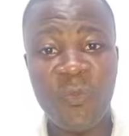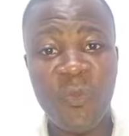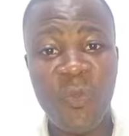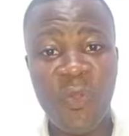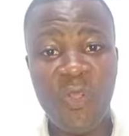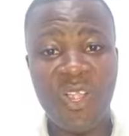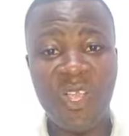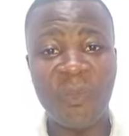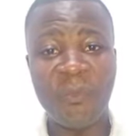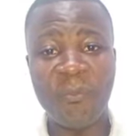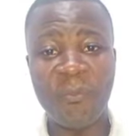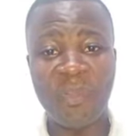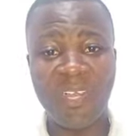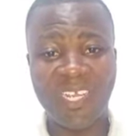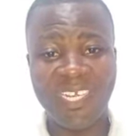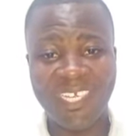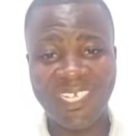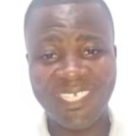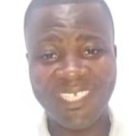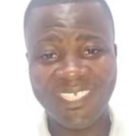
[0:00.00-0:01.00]
Welcome
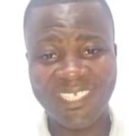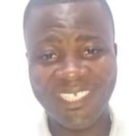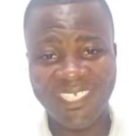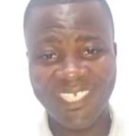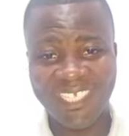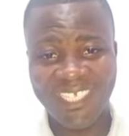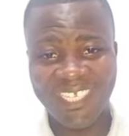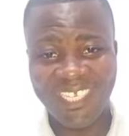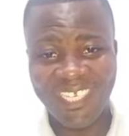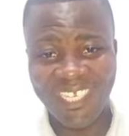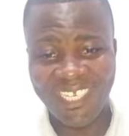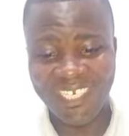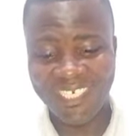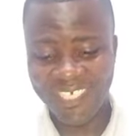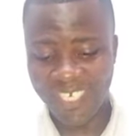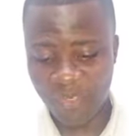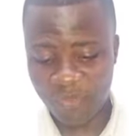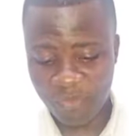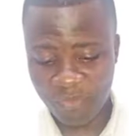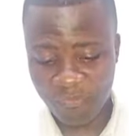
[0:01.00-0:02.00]
back.
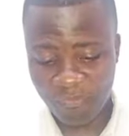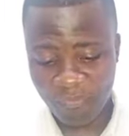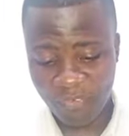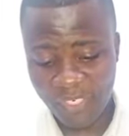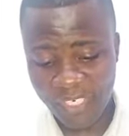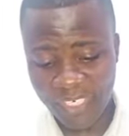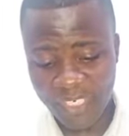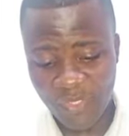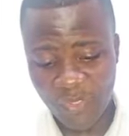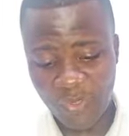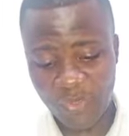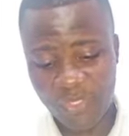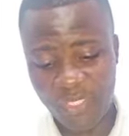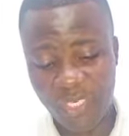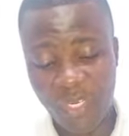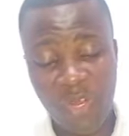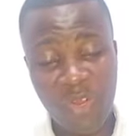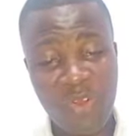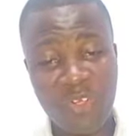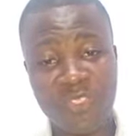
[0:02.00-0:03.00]
And the refrain or
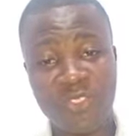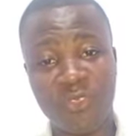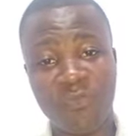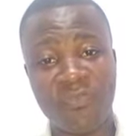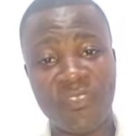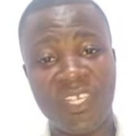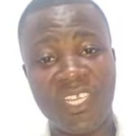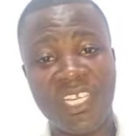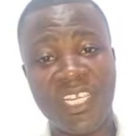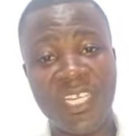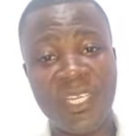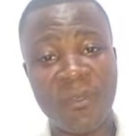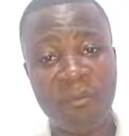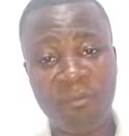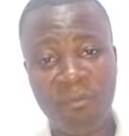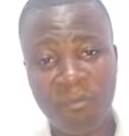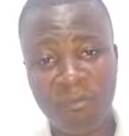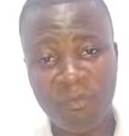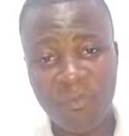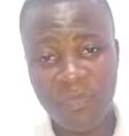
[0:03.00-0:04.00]
the chorus of the
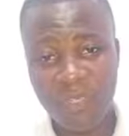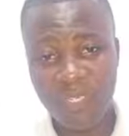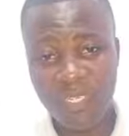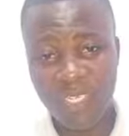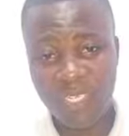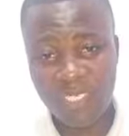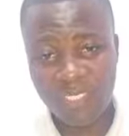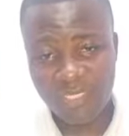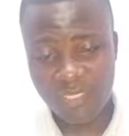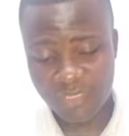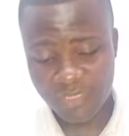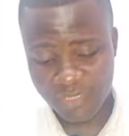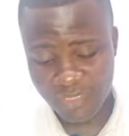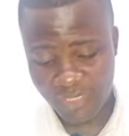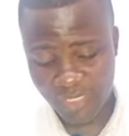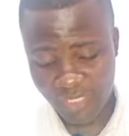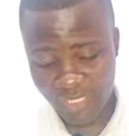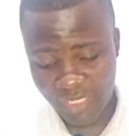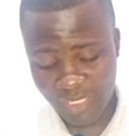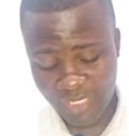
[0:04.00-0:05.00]
hymn
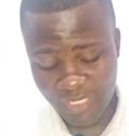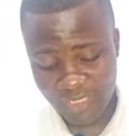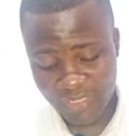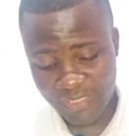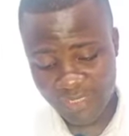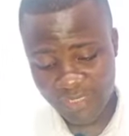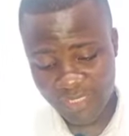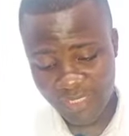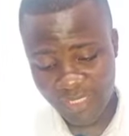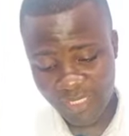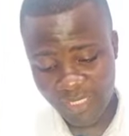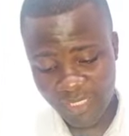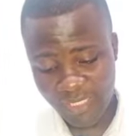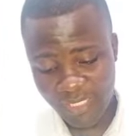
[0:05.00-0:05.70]
is,